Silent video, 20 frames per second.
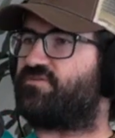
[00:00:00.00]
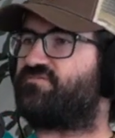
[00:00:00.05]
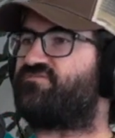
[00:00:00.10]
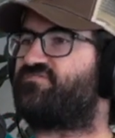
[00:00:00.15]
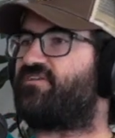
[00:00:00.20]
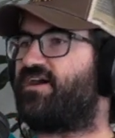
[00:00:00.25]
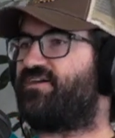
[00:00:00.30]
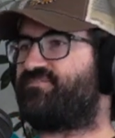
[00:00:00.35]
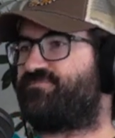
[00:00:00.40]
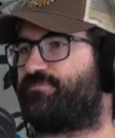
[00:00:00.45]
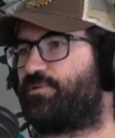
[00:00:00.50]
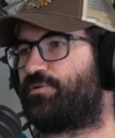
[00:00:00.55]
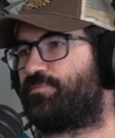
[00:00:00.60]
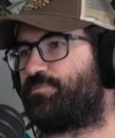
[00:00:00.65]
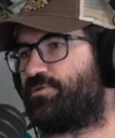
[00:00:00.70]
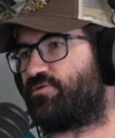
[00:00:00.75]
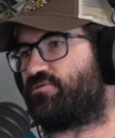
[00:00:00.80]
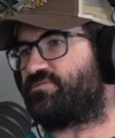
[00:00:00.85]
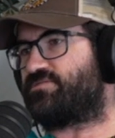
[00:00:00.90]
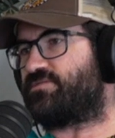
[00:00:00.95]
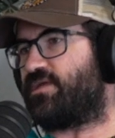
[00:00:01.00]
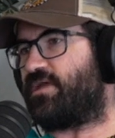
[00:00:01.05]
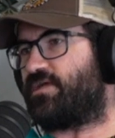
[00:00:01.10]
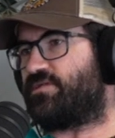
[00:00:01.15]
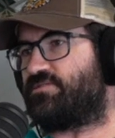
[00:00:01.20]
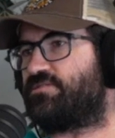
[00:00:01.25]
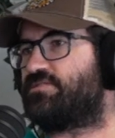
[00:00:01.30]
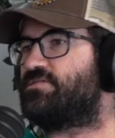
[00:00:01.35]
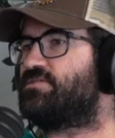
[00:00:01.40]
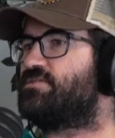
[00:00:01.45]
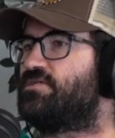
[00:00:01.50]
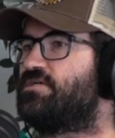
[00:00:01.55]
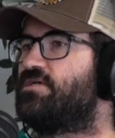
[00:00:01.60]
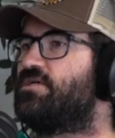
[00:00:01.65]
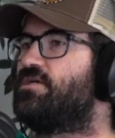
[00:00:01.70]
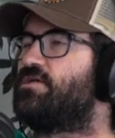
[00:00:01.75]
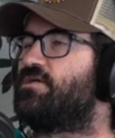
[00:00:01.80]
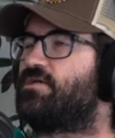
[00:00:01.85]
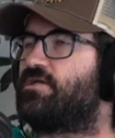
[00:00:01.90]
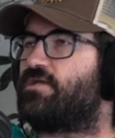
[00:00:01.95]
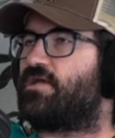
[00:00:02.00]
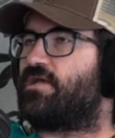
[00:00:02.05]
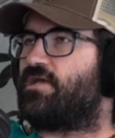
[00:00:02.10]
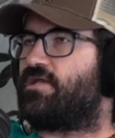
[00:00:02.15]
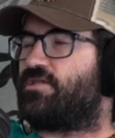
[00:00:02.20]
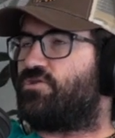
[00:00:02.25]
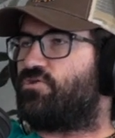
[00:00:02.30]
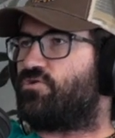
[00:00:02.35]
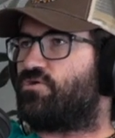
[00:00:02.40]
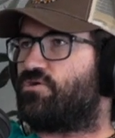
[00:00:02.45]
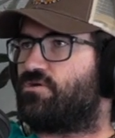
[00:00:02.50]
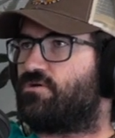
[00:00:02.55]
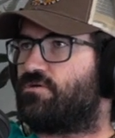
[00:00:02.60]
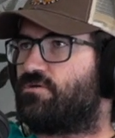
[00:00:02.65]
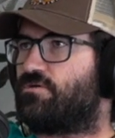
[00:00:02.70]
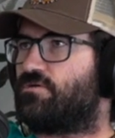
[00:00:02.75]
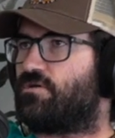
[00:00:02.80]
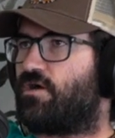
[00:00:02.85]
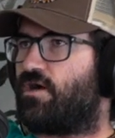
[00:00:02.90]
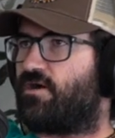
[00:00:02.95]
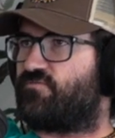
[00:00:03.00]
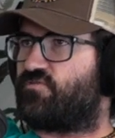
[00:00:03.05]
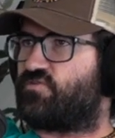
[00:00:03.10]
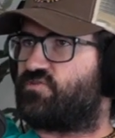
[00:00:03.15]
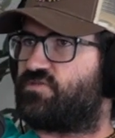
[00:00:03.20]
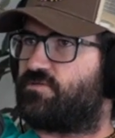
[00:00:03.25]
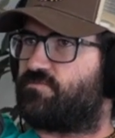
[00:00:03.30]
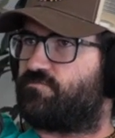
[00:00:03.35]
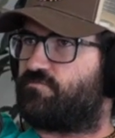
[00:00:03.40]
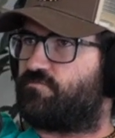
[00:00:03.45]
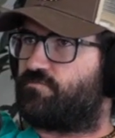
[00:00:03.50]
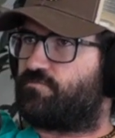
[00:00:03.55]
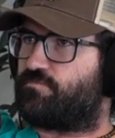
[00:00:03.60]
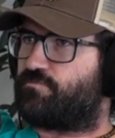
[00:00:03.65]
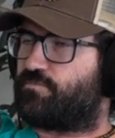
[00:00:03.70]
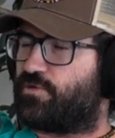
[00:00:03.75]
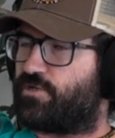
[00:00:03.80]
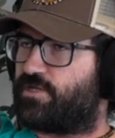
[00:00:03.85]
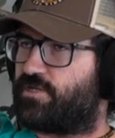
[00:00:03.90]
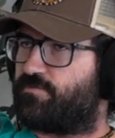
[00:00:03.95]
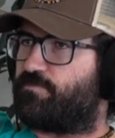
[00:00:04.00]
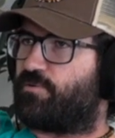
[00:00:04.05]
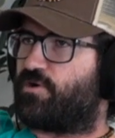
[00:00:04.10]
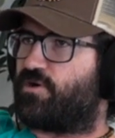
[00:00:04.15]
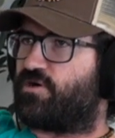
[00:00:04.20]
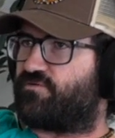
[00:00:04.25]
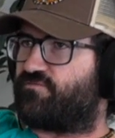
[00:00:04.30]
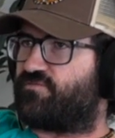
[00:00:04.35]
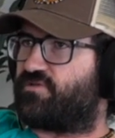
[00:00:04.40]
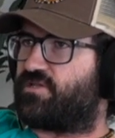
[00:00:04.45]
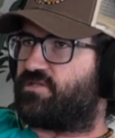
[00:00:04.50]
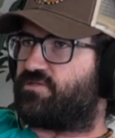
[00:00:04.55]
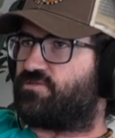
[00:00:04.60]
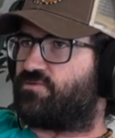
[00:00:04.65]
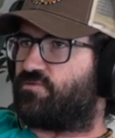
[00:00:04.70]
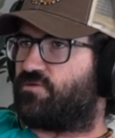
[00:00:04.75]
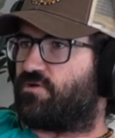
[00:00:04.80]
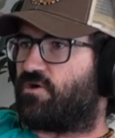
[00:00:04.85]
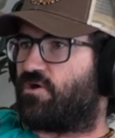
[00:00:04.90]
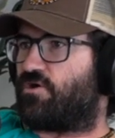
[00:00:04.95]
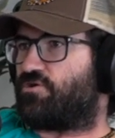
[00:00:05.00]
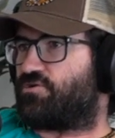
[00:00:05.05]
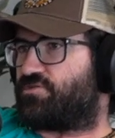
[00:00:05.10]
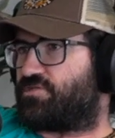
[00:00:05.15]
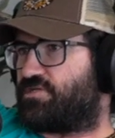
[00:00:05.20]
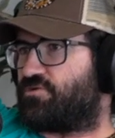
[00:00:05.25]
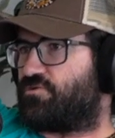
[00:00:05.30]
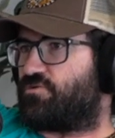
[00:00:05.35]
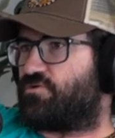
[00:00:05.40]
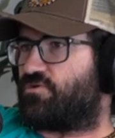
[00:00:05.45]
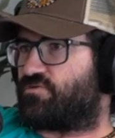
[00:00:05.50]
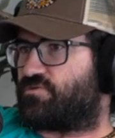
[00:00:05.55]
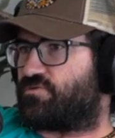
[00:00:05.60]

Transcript: a 5 millimeter stent and you're obviously putting part of it into the arterial